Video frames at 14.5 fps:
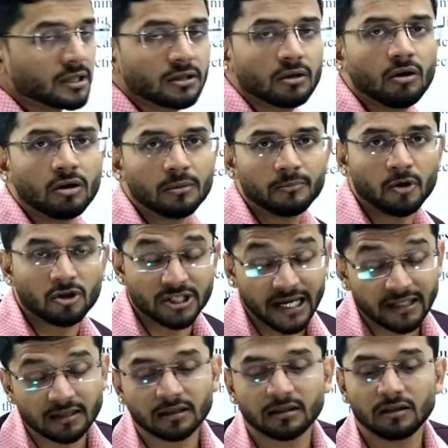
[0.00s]
product or
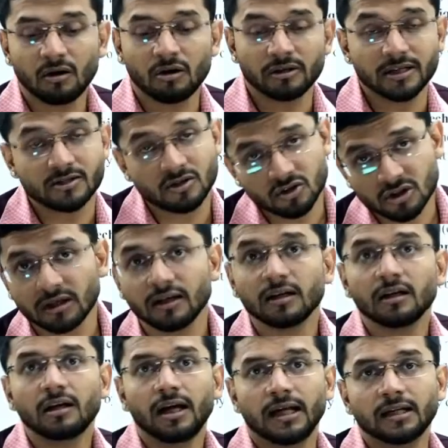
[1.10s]
project or
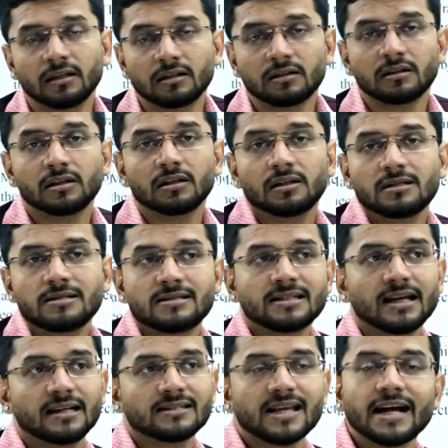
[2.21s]
decision in a
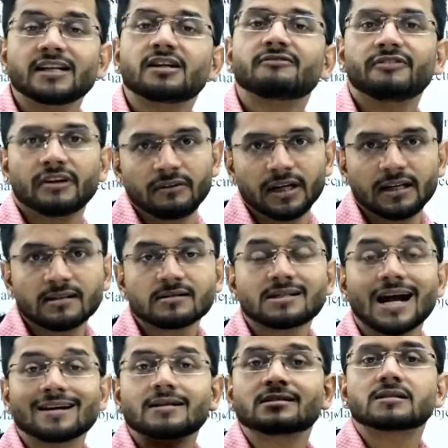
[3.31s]
scientific way, in
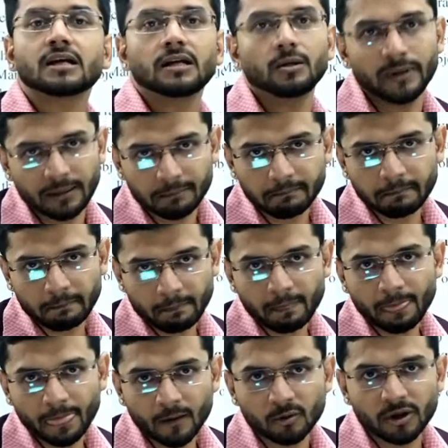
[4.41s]
a statistical way.
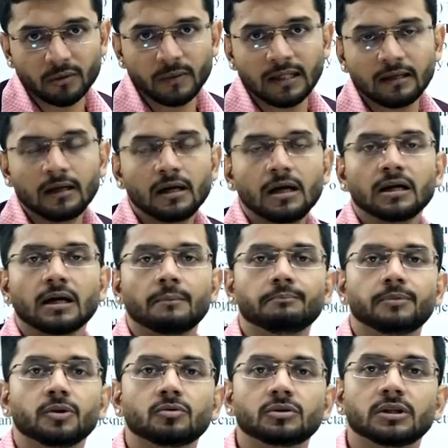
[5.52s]
Okay, we'll
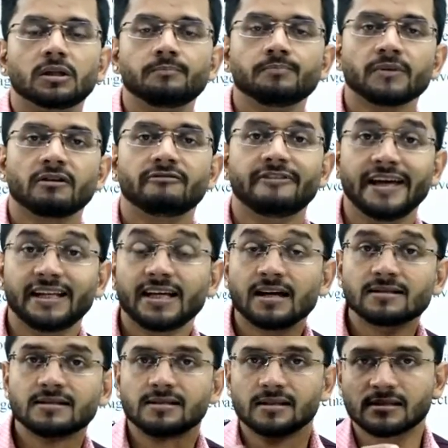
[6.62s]
compute the
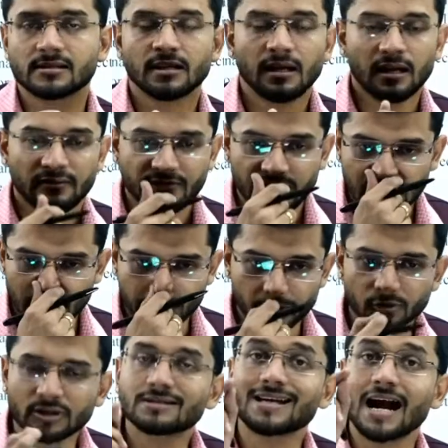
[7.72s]
variances, we'll
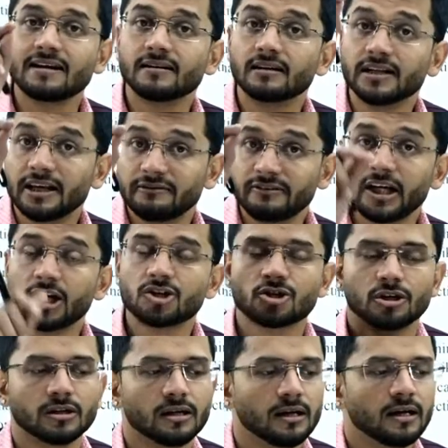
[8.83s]
compute the standard
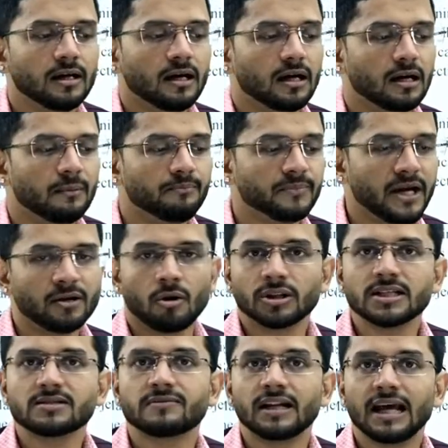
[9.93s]
deviation,
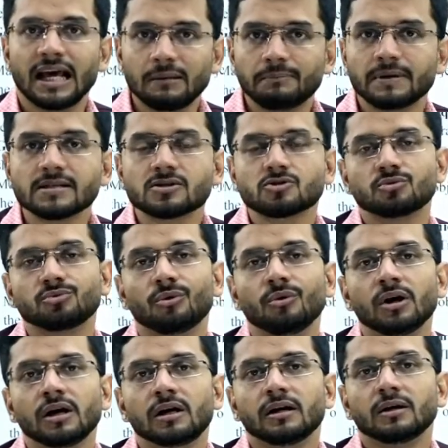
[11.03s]
and all these will help us to
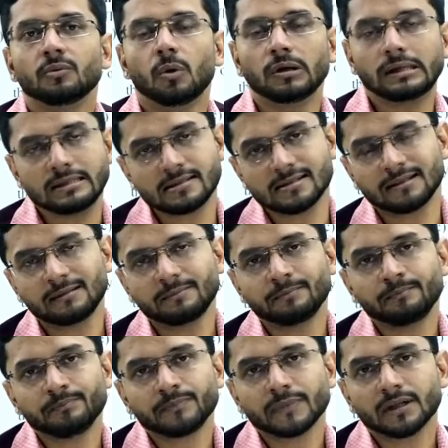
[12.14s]
know what is
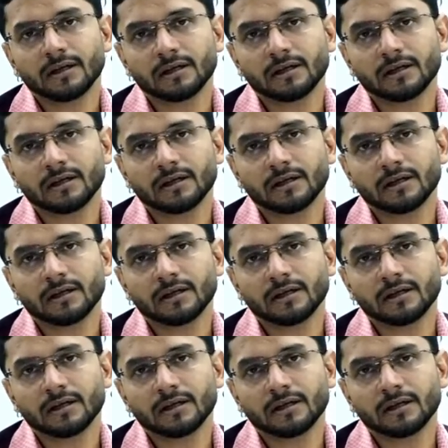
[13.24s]
the